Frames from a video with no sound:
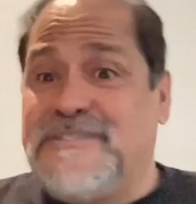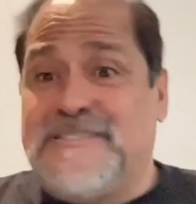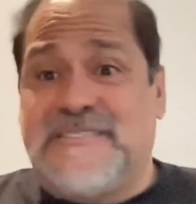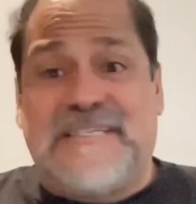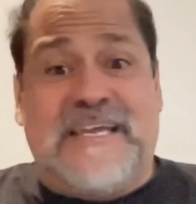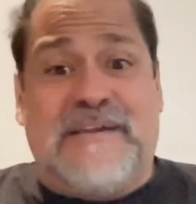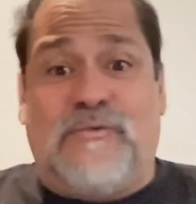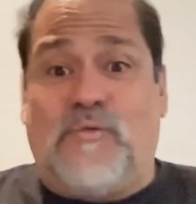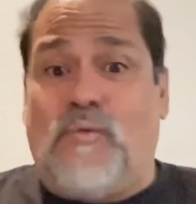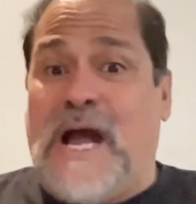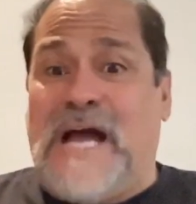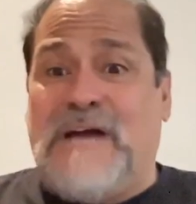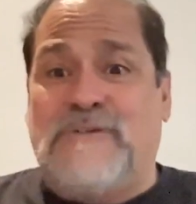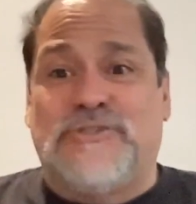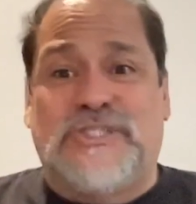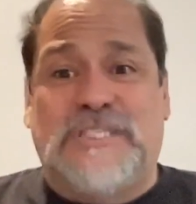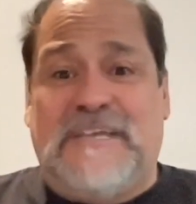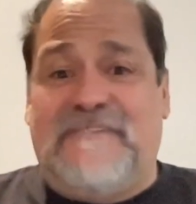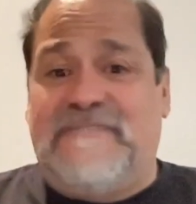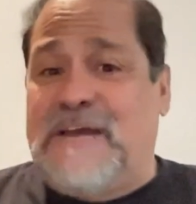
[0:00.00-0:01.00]
just like, wow,
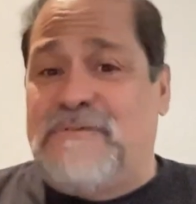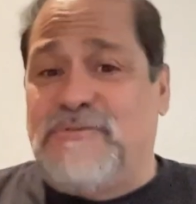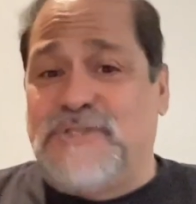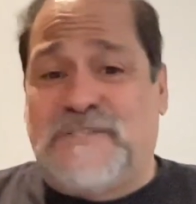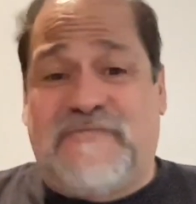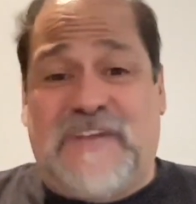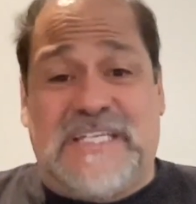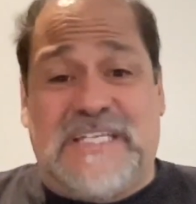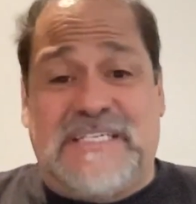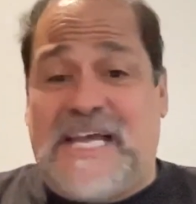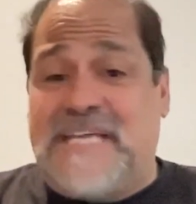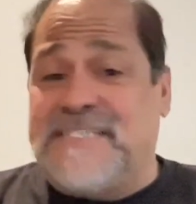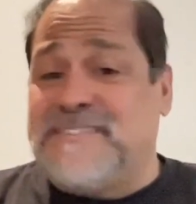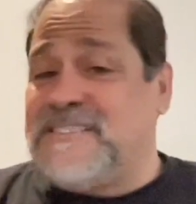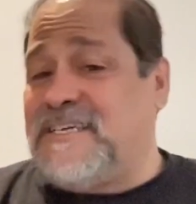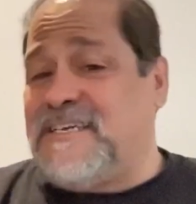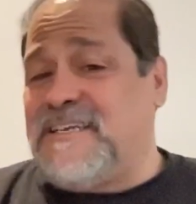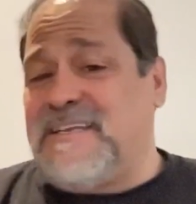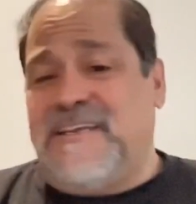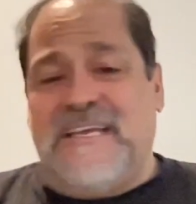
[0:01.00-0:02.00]
Steve, that was
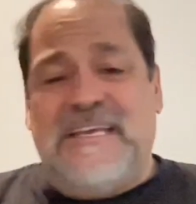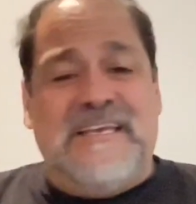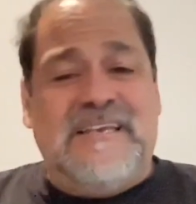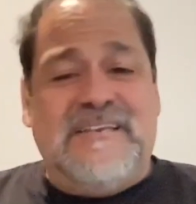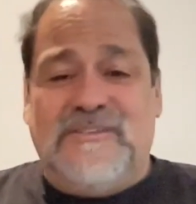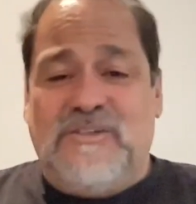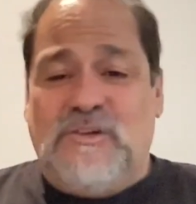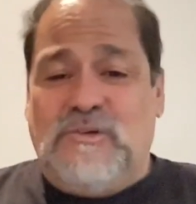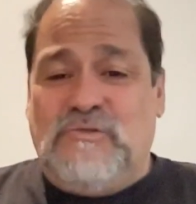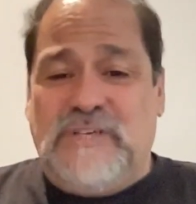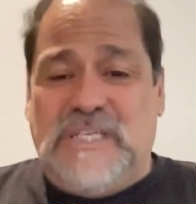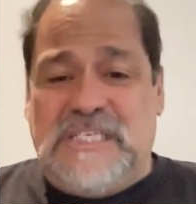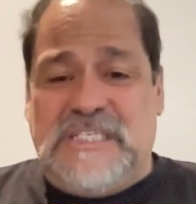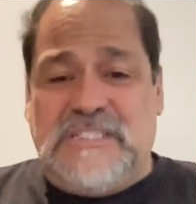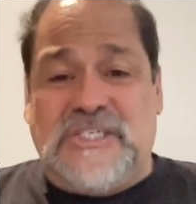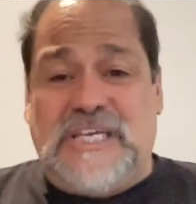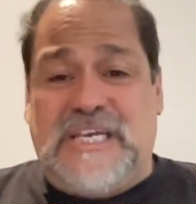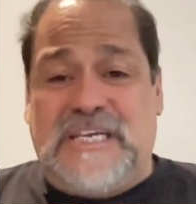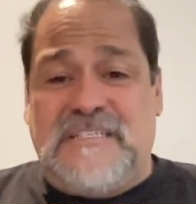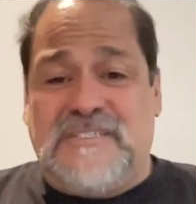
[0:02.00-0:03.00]
fantastic. You
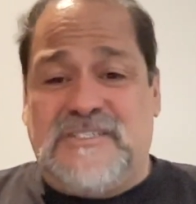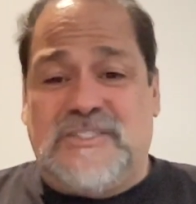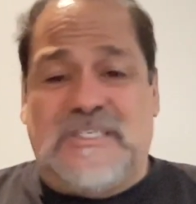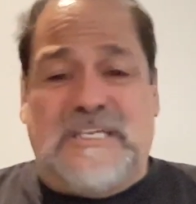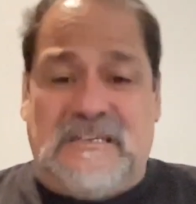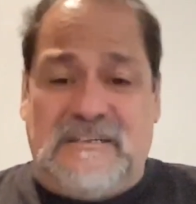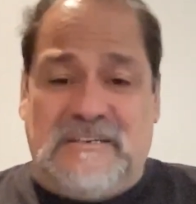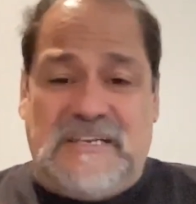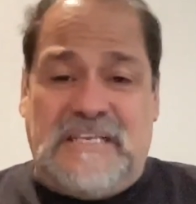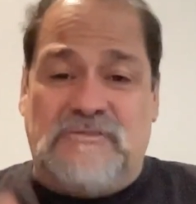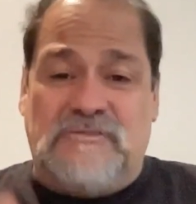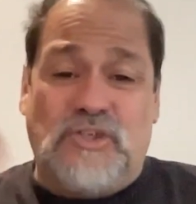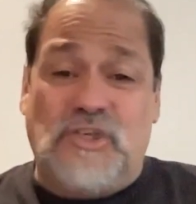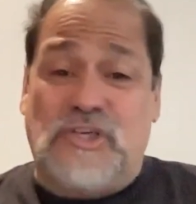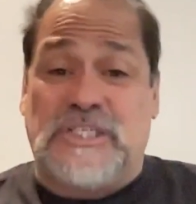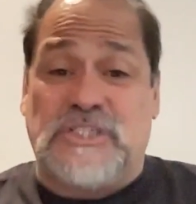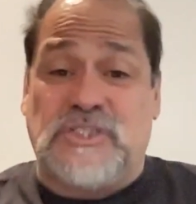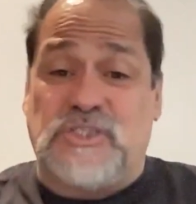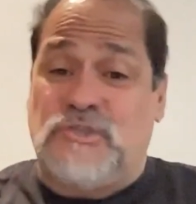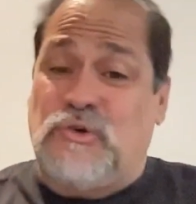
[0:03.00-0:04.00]
really changed and
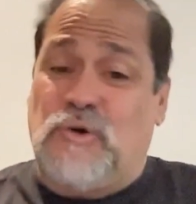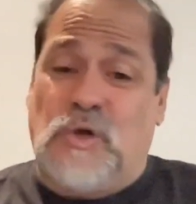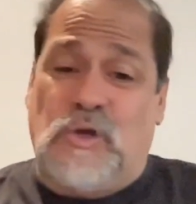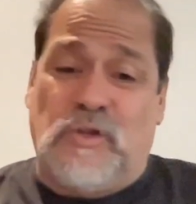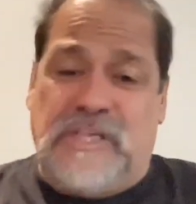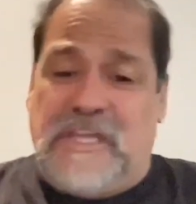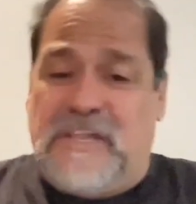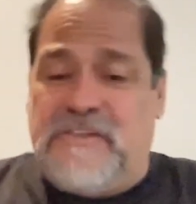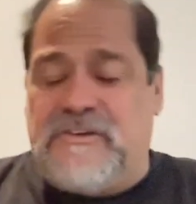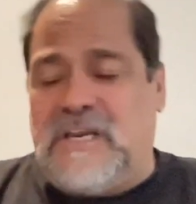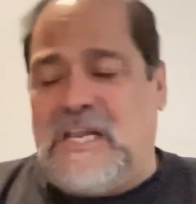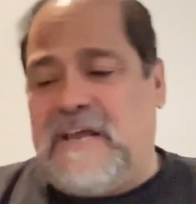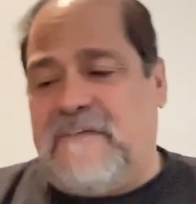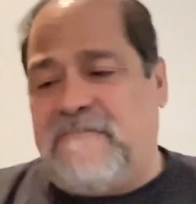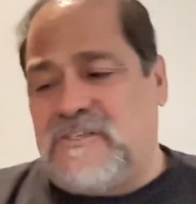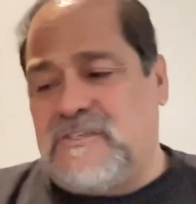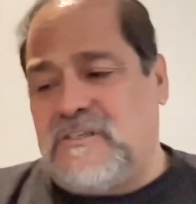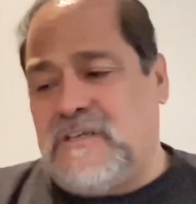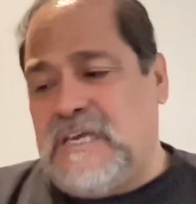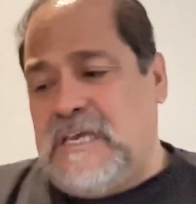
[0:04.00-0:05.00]
took us to a whole nother
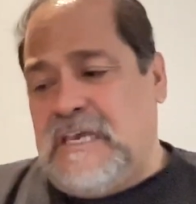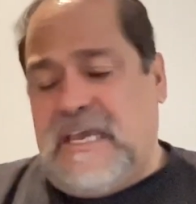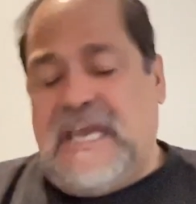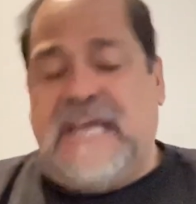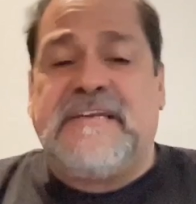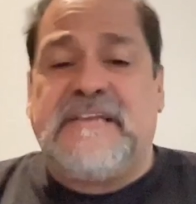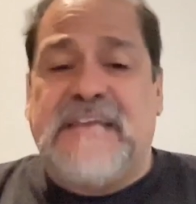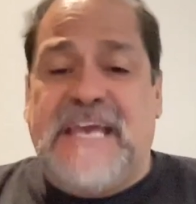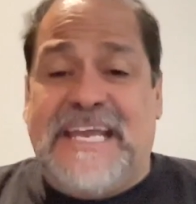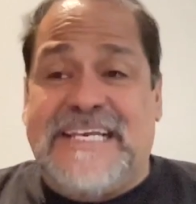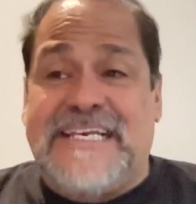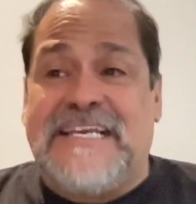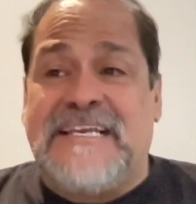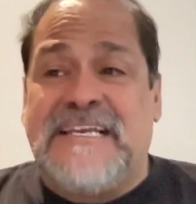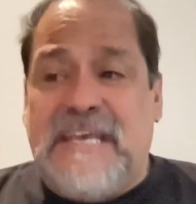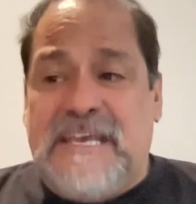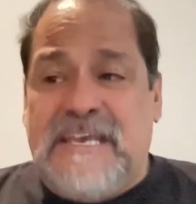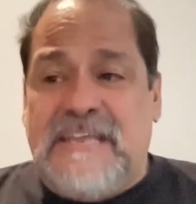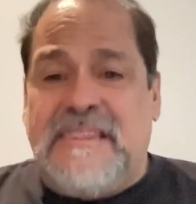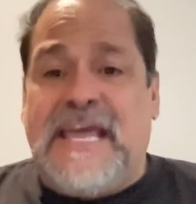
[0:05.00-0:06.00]
level.
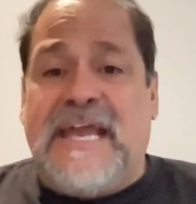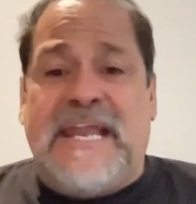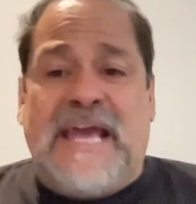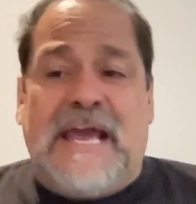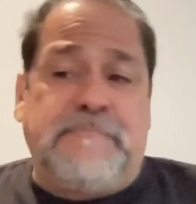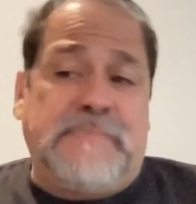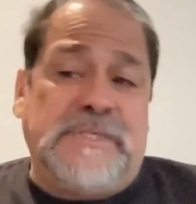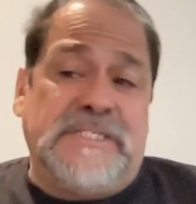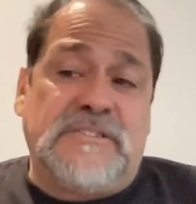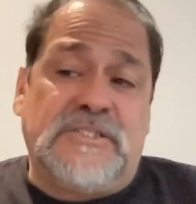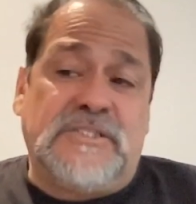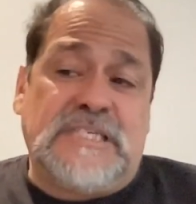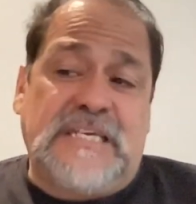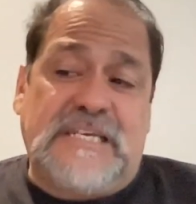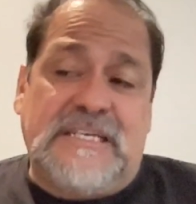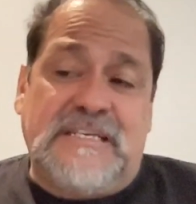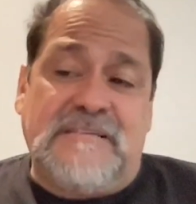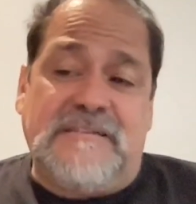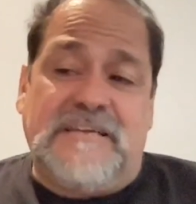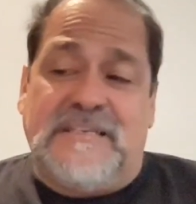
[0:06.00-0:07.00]
And that happens.
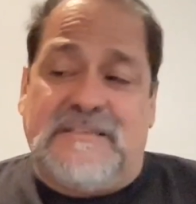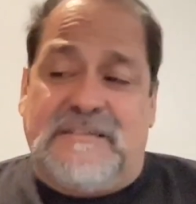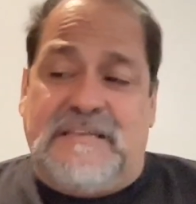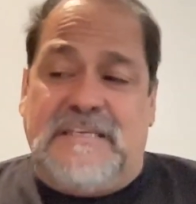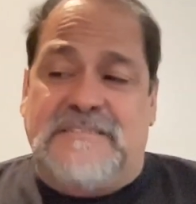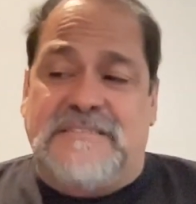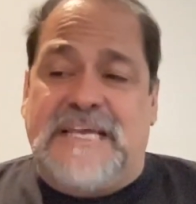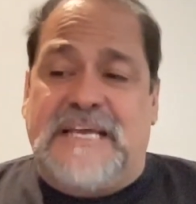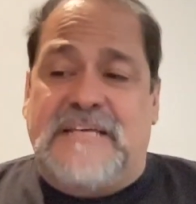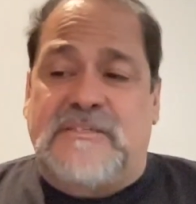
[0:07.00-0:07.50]
And it's